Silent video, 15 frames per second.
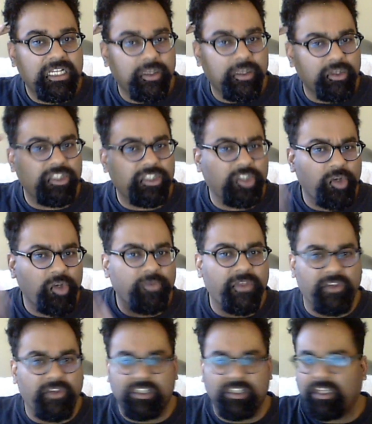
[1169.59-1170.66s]
don't assume
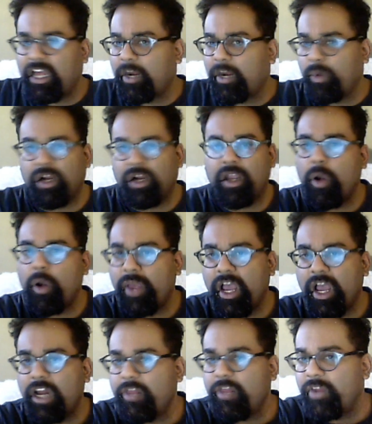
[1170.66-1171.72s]
that there's a lot of work going
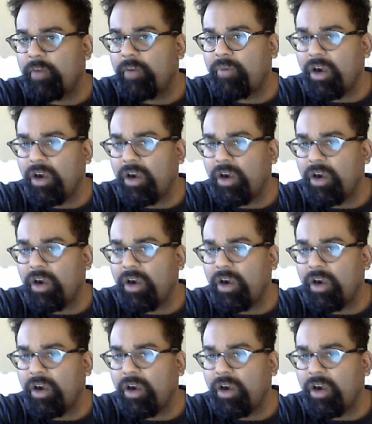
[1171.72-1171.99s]
on their